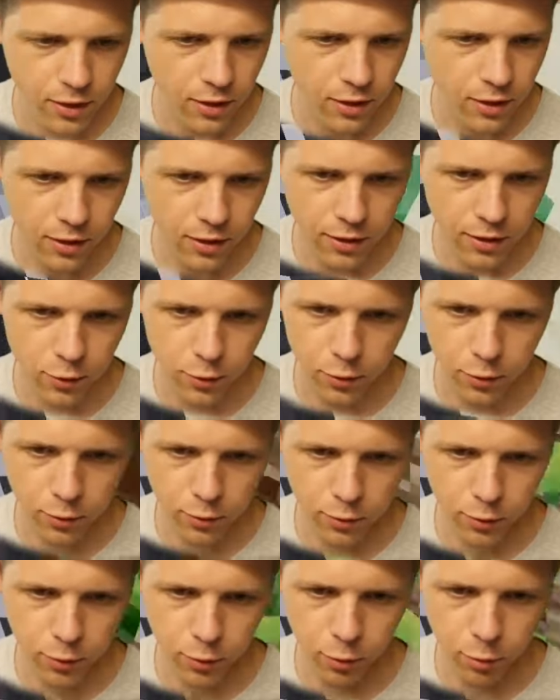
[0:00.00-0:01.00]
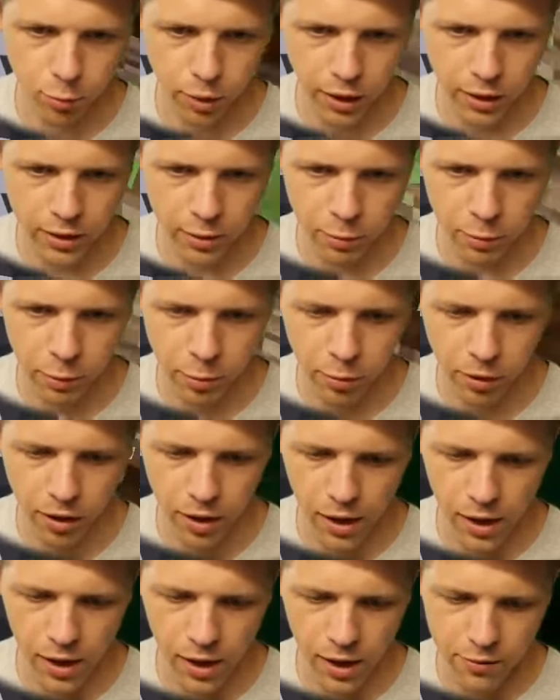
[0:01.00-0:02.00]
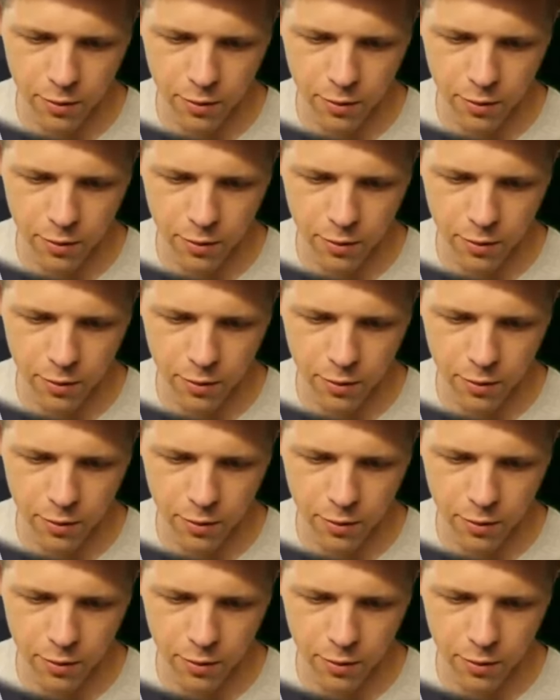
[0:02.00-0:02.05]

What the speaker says: Like you can break to people, I have